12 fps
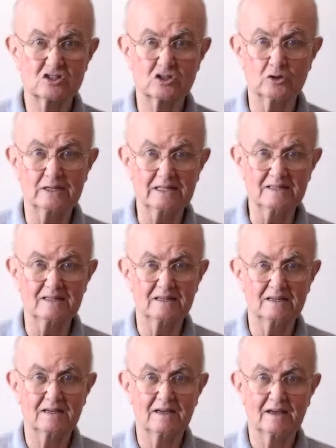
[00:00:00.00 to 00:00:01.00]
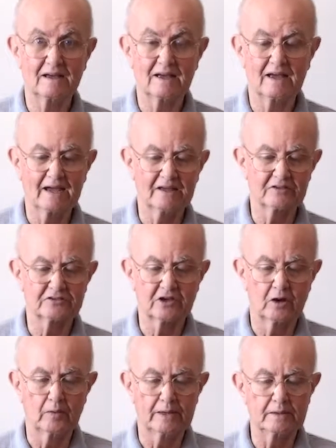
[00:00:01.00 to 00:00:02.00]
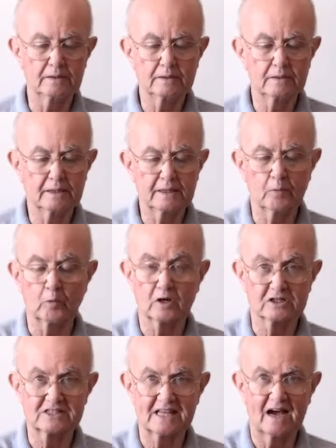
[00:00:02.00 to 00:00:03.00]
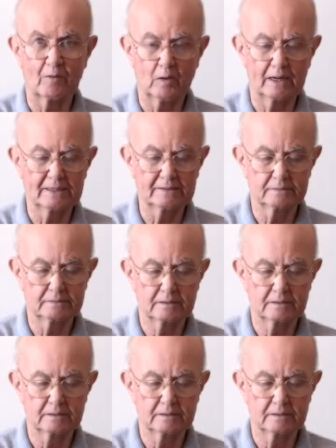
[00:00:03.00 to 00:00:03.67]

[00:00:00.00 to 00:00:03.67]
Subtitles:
to it, and so it works that way.